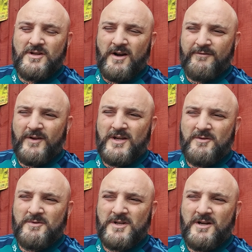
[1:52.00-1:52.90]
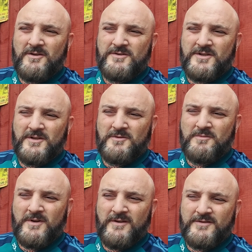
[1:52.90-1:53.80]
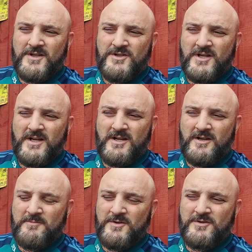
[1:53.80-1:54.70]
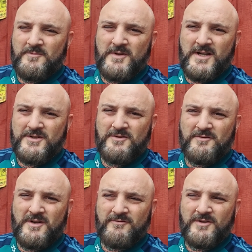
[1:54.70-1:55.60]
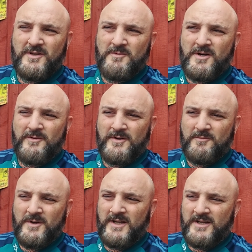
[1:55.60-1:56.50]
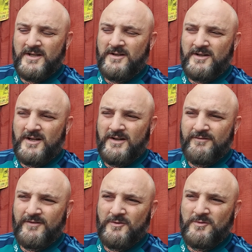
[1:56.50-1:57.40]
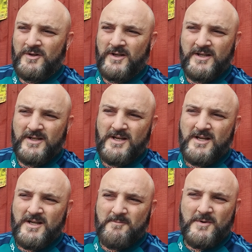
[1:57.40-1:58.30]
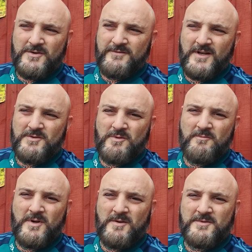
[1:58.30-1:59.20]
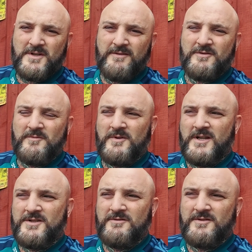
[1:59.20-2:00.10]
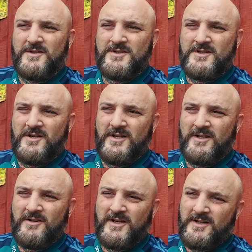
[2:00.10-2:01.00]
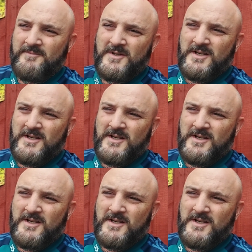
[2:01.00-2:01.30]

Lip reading: I think I would go still with Zinchenko, but Tomiyasu done really well in the week, and I feel like most fans wouldn't be upset if Tomiyasu is in the starting lineup.